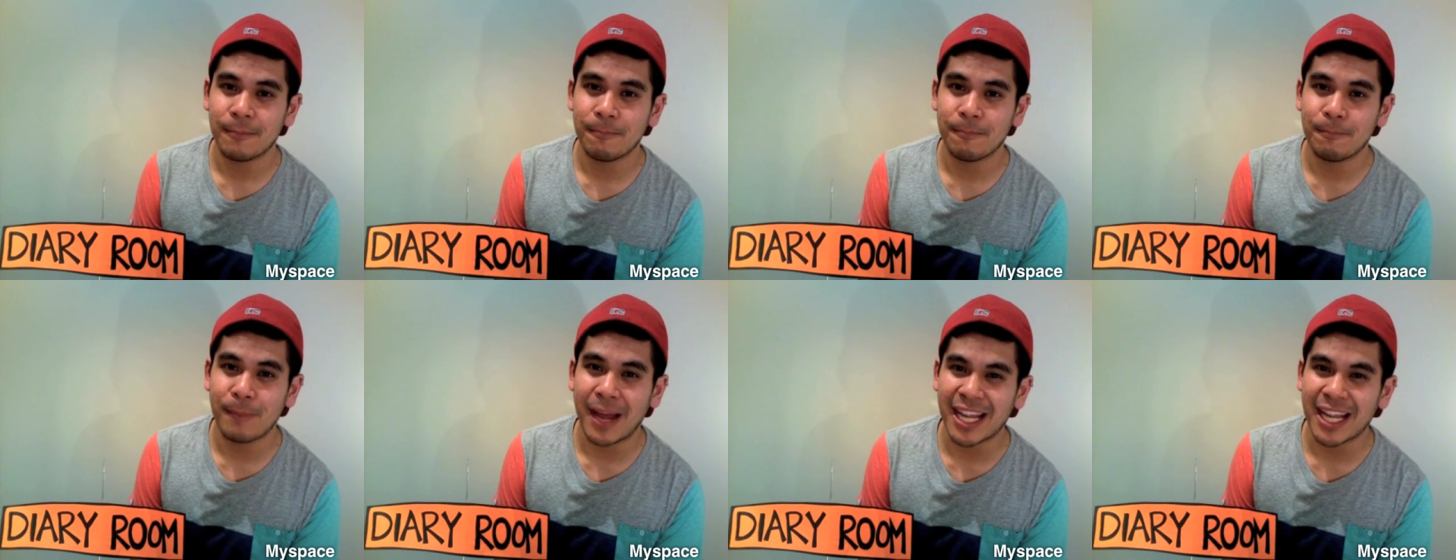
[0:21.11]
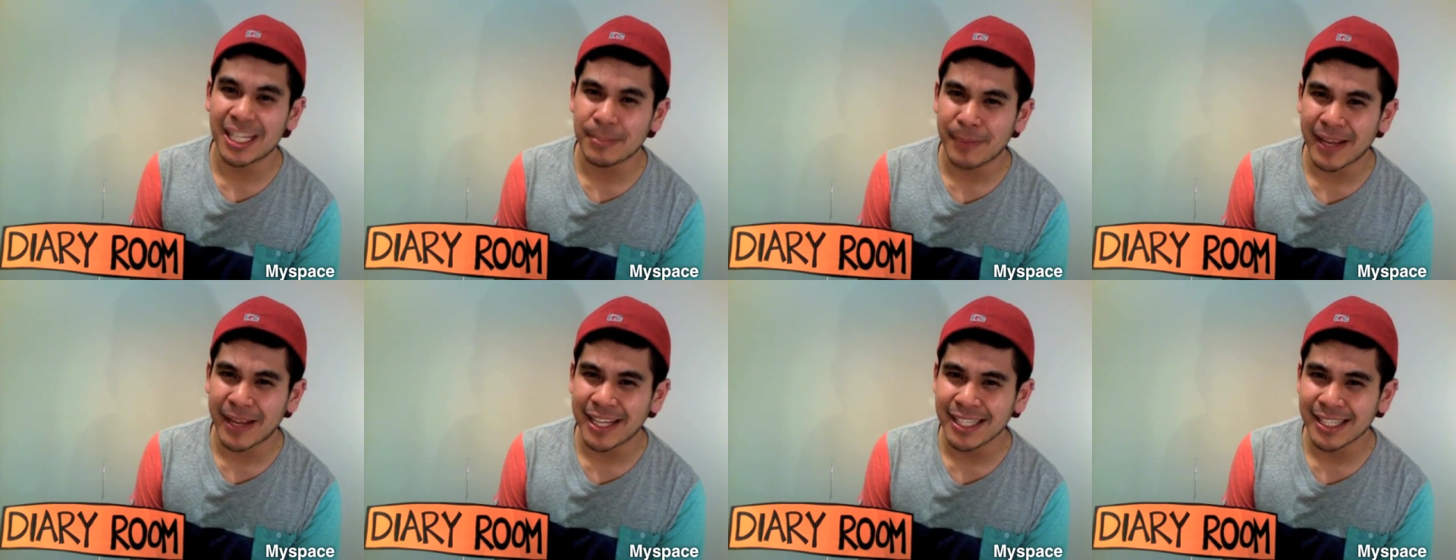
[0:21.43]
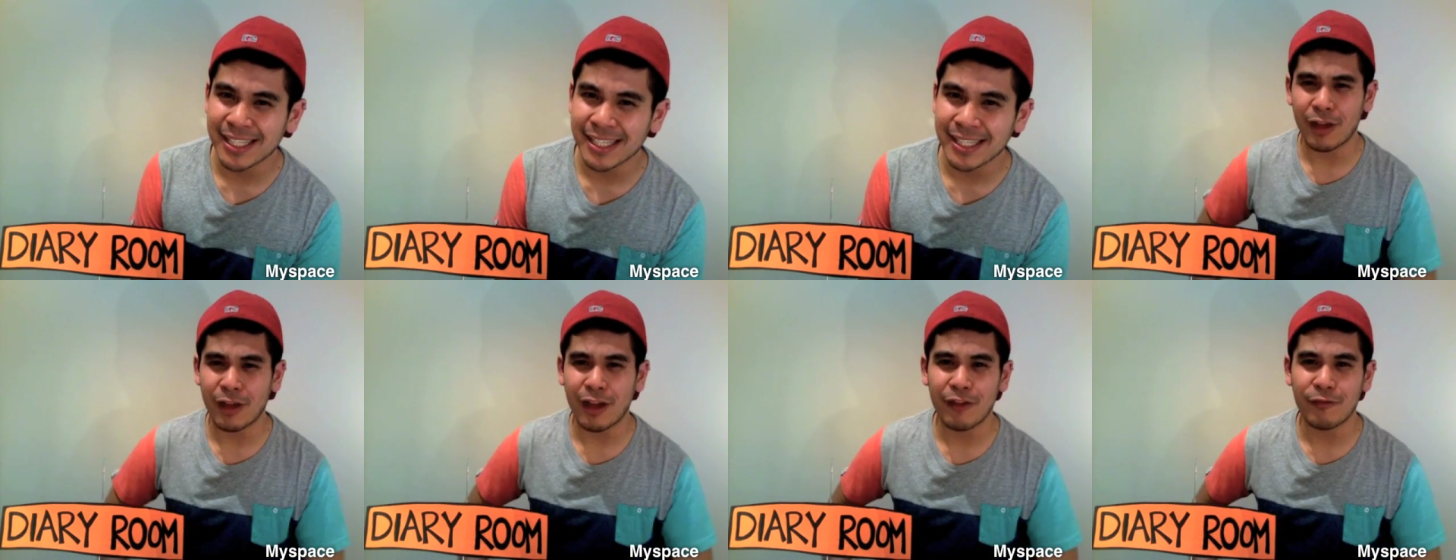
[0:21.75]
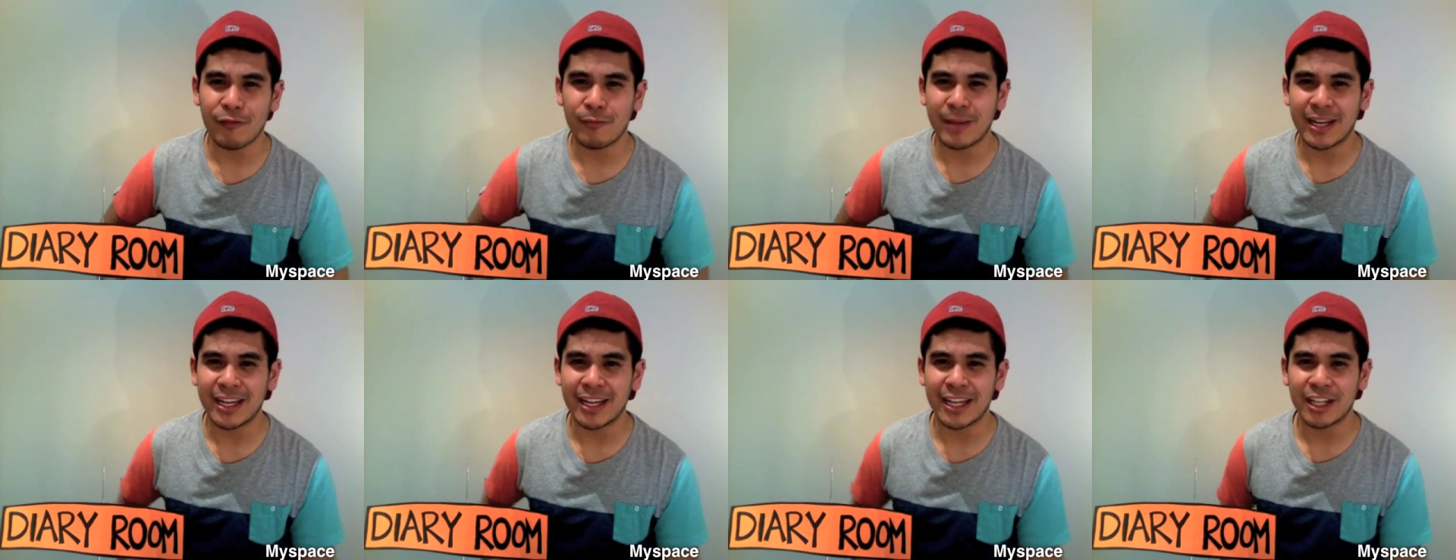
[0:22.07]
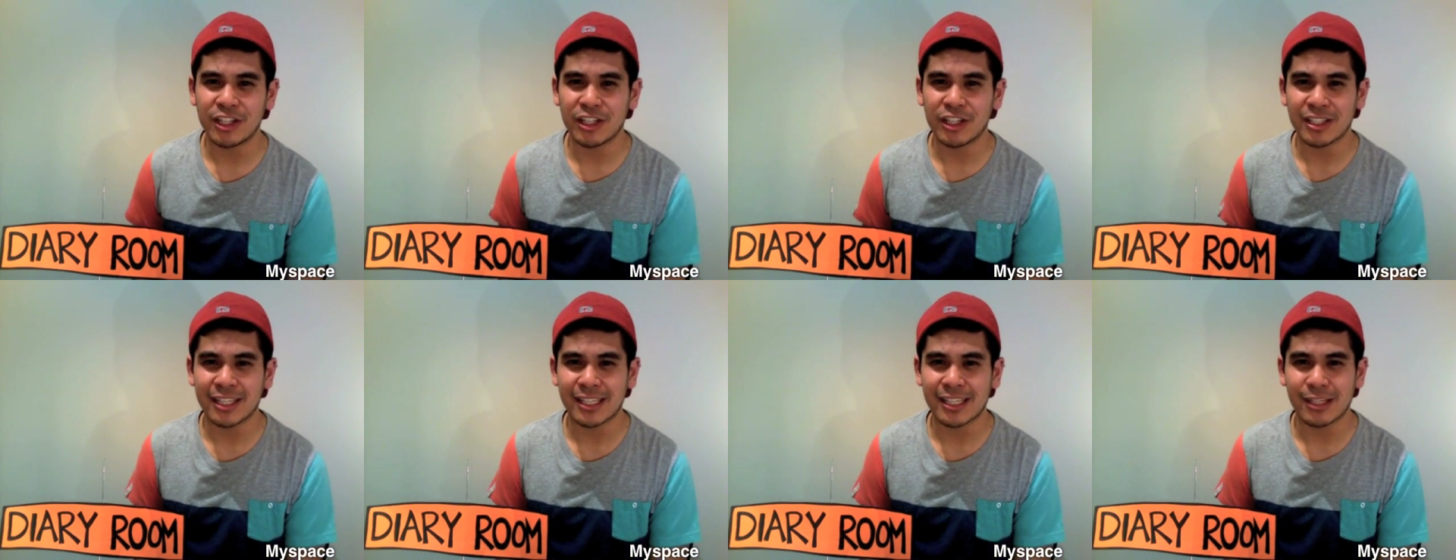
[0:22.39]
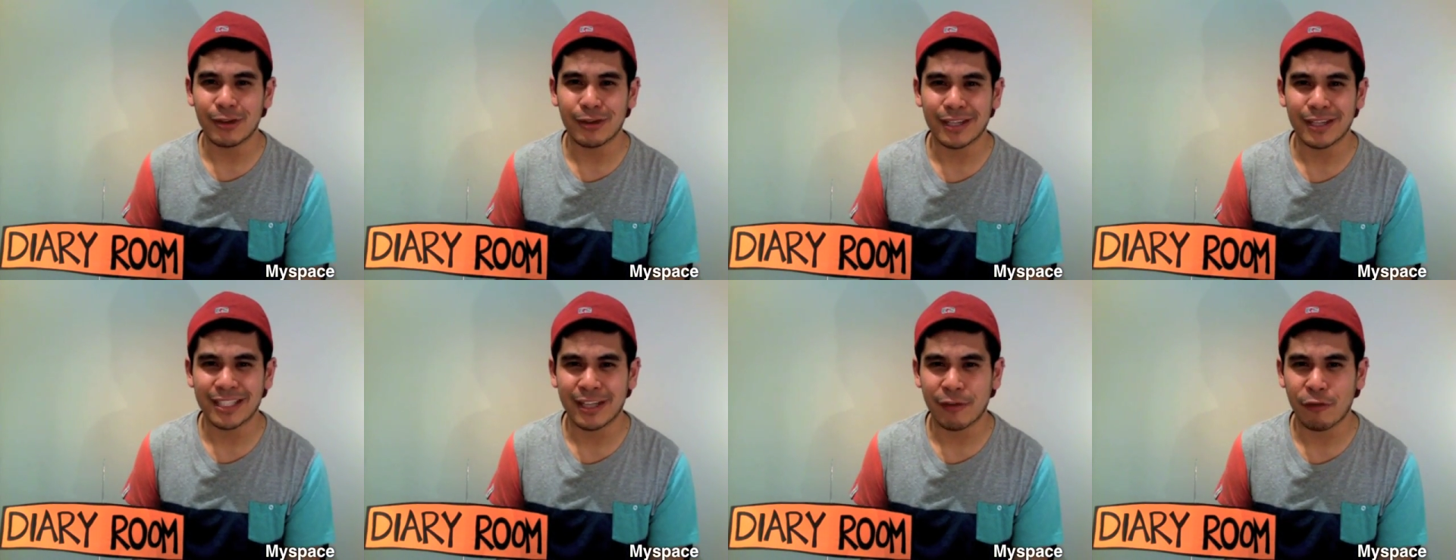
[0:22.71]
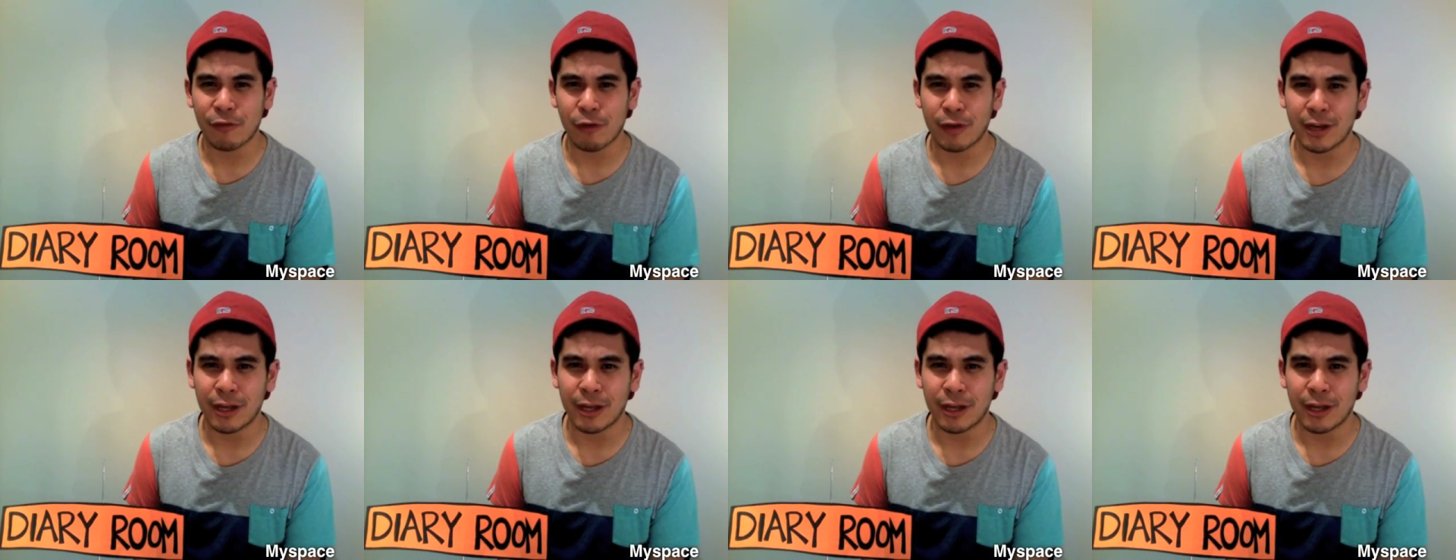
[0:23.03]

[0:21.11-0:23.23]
MySpace. I've been here just as long as everyone